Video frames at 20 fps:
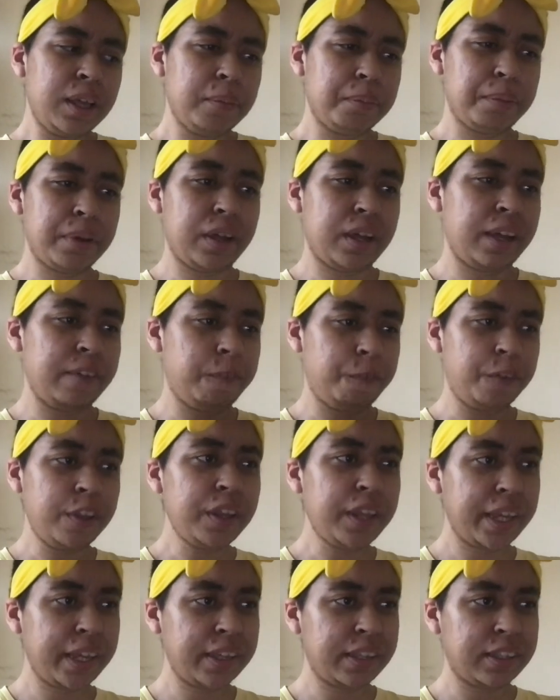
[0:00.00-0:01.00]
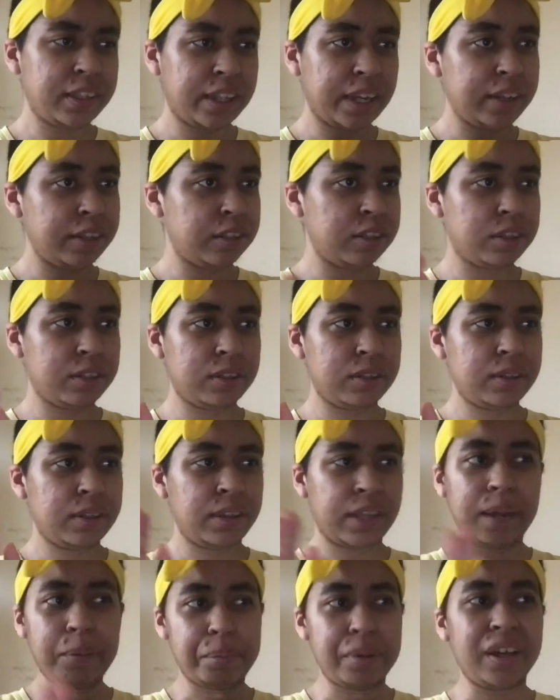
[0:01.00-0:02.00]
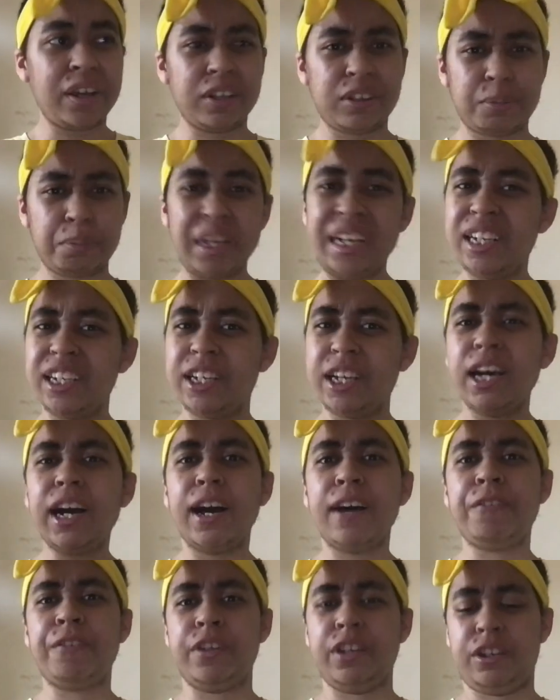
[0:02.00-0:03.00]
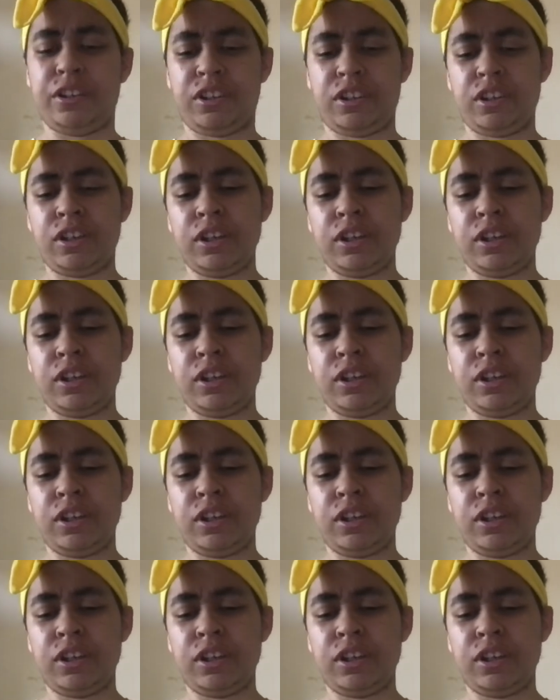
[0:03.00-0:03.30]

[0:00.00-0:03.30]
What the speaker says: but I feel like that part's been covered